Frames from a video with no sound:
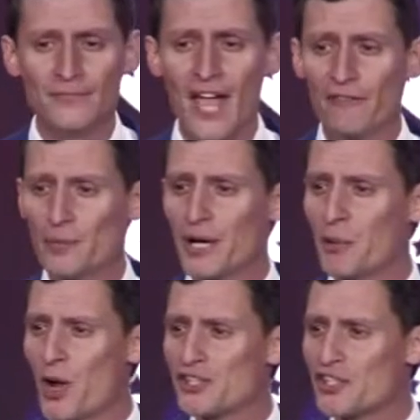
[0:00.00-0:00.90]
Everybody
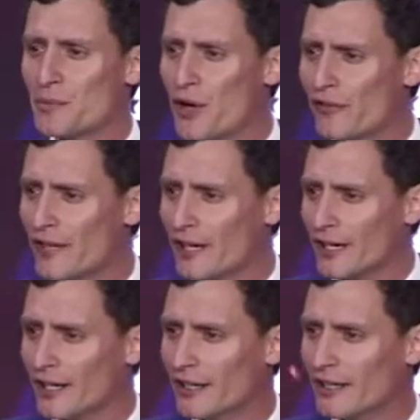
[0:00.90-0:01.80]
wants to move
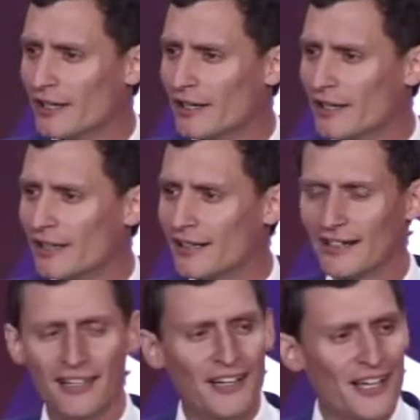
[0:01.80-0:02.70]
here.
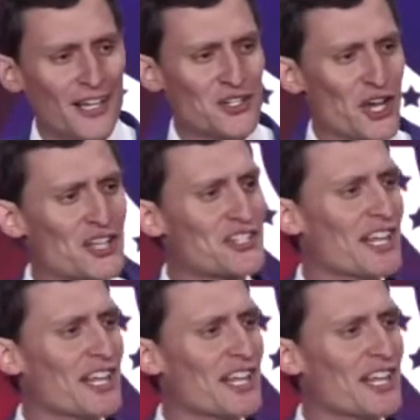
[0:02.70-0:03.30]
Just